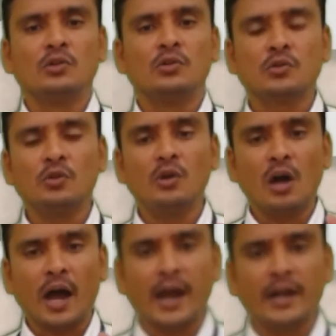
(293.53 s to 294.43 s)
So
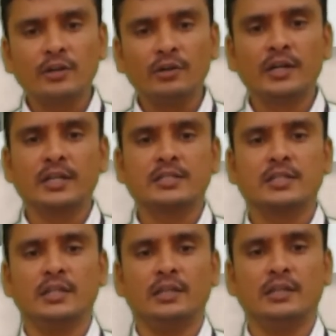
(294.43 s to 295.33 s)

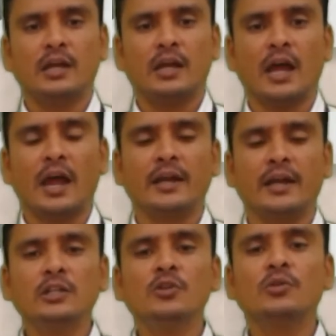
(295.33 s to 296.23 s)
hydroelectricity and the
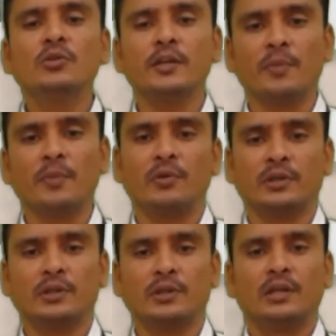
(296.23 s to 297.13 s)
nuclear
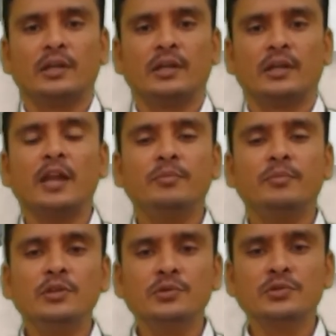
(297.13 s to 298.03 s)
power can be
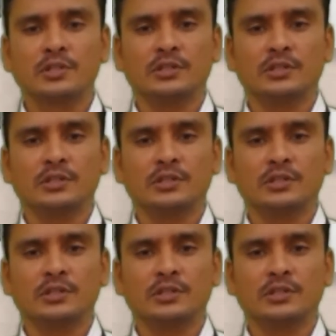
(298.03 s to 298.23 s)
used